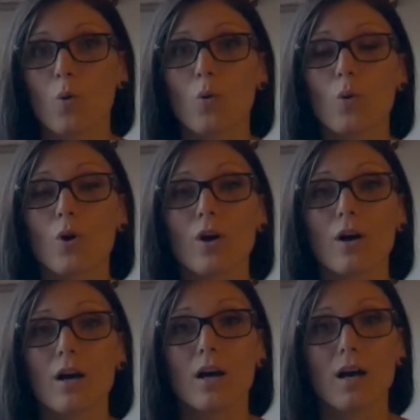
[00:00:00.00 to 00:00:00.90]

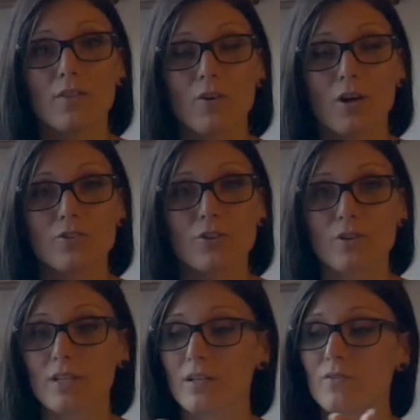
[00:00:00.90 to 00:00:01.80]
or other
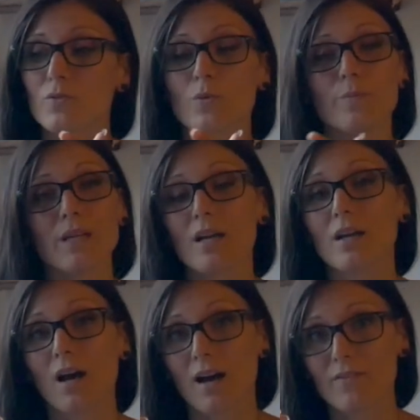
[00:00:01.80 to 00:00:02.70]
alternatives would be
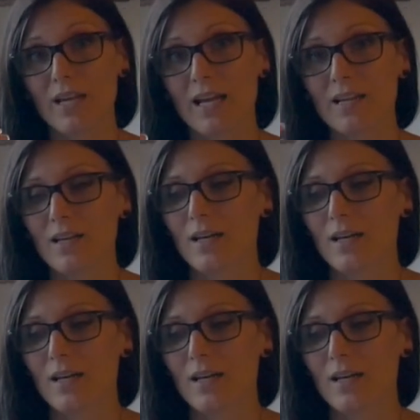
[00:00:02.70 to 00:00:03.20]
agave.